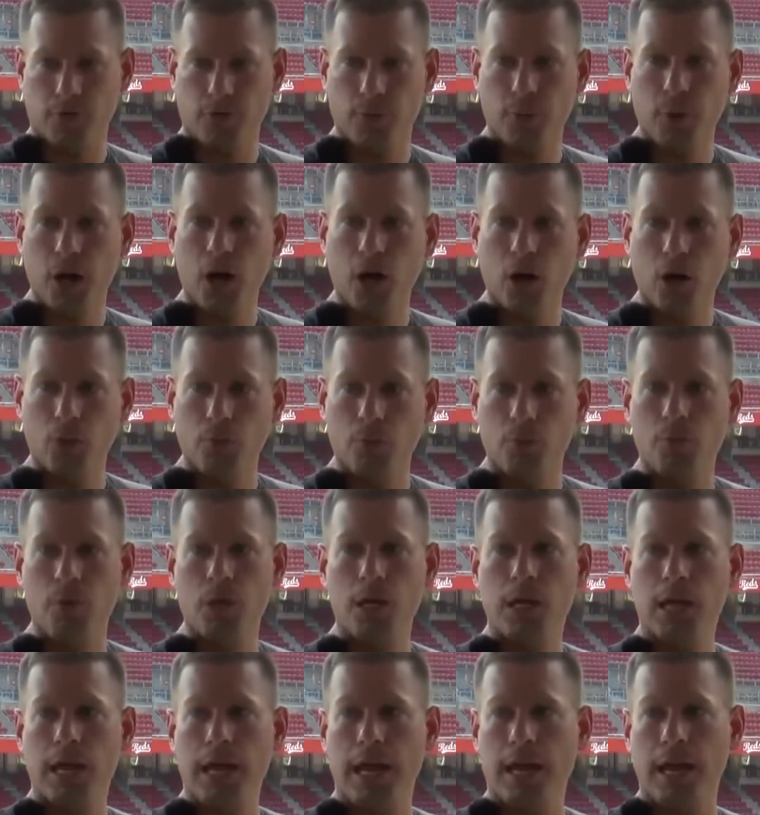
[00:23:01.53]
from home
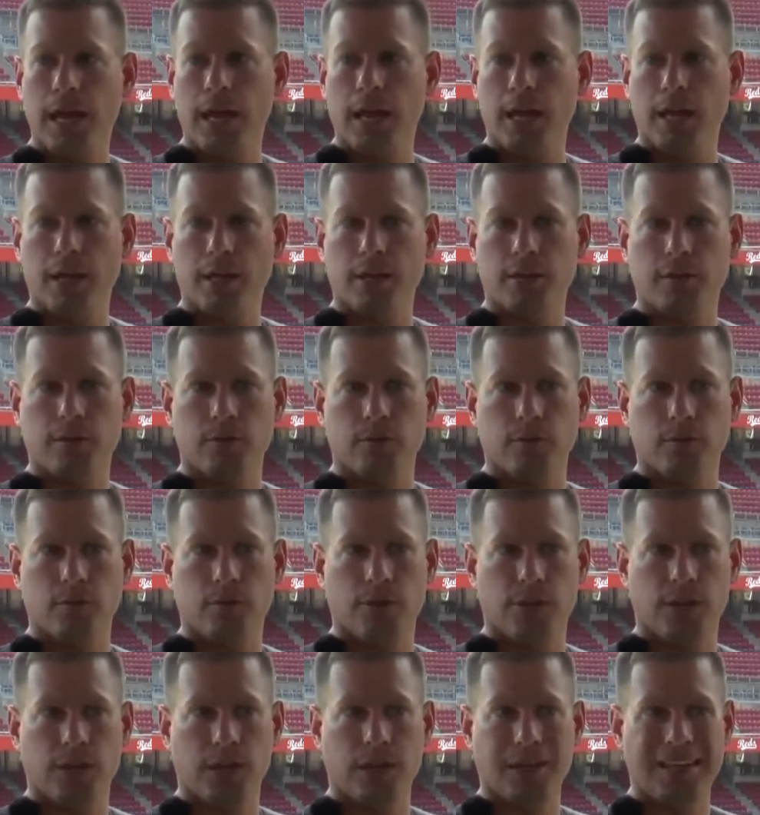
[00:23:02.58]
and
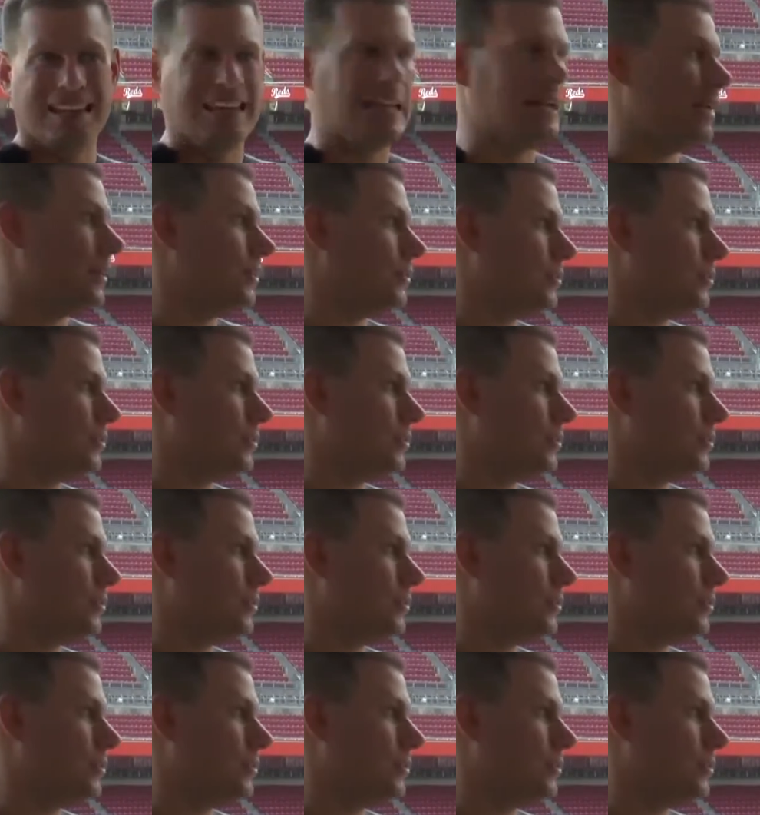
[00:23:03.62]
the need